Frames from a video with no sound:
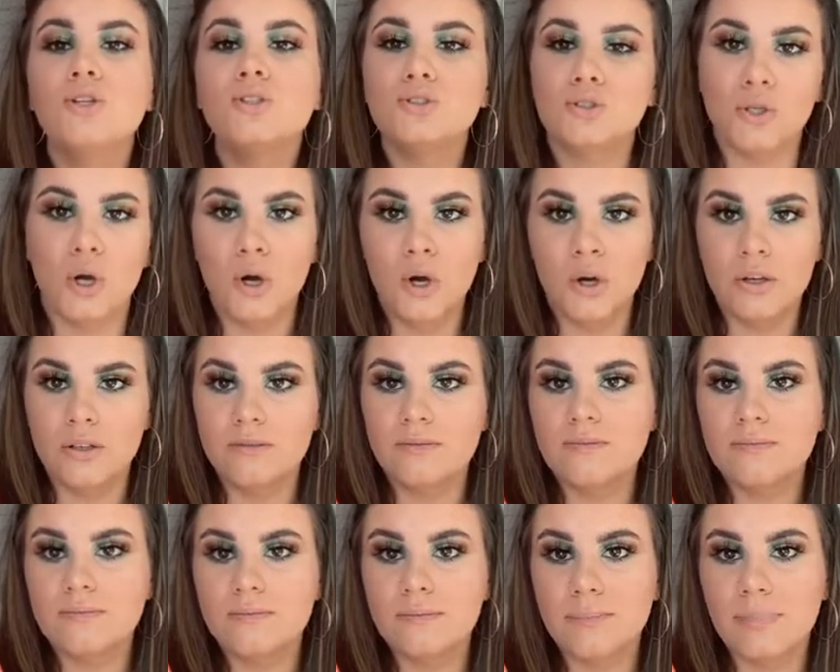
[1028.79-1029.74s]
don't,
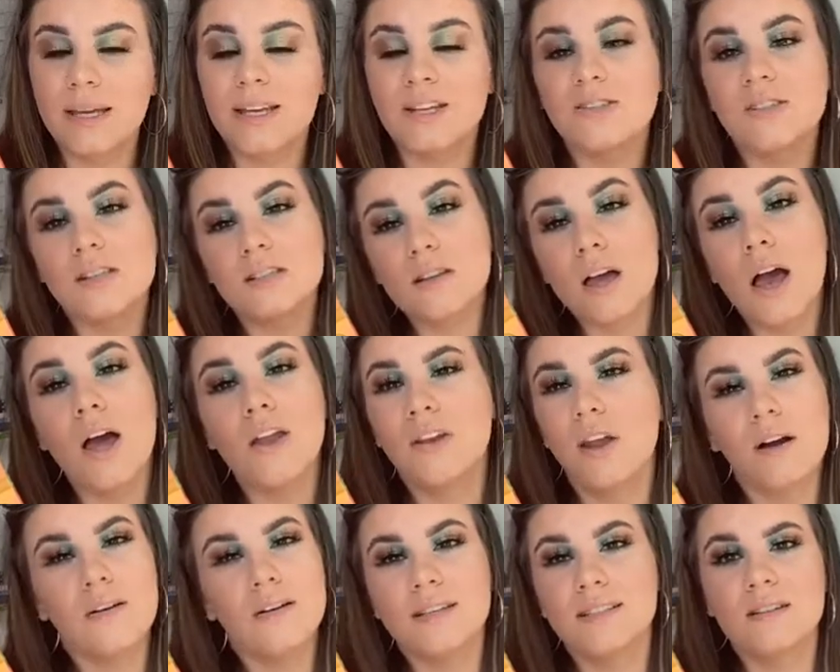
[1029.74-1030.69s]
because it's
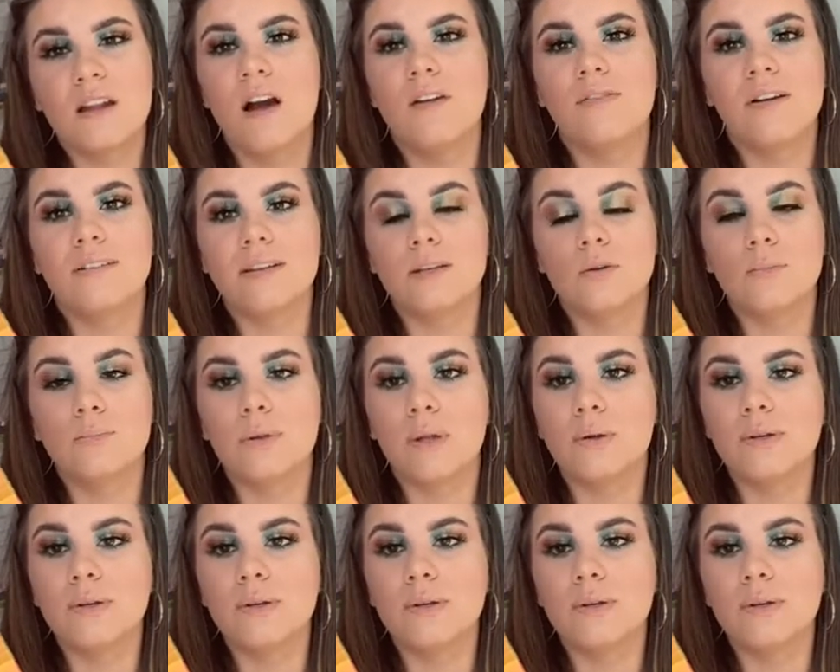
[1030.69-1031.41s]
not a very good blue.